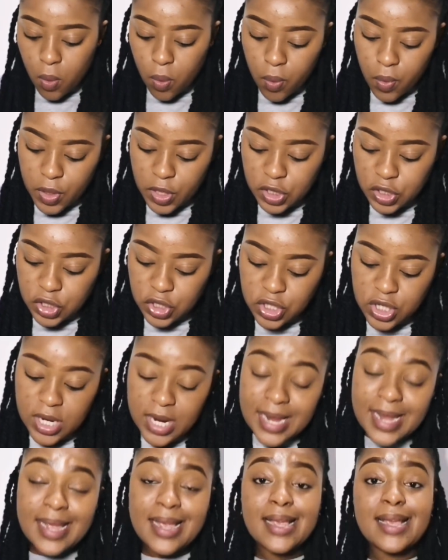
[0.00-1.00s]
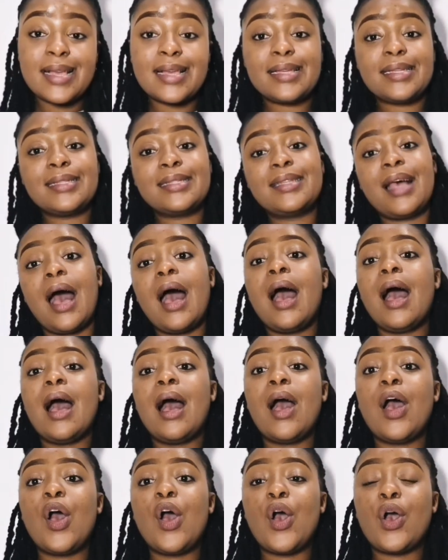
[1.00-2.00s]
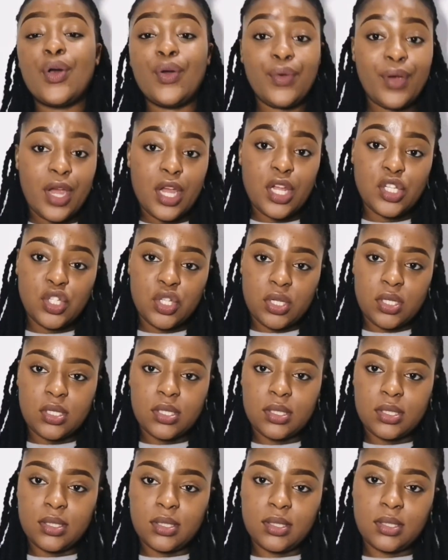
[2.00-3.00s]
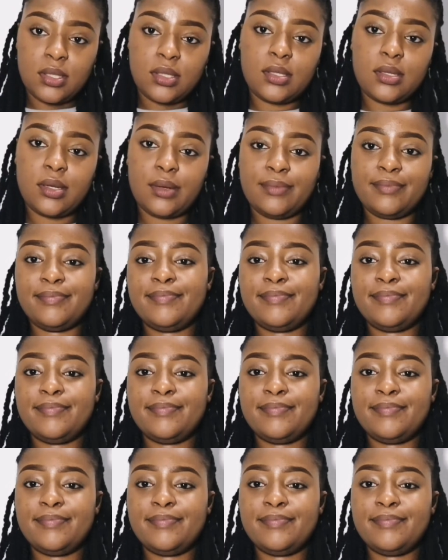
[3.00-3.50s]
which is courageous.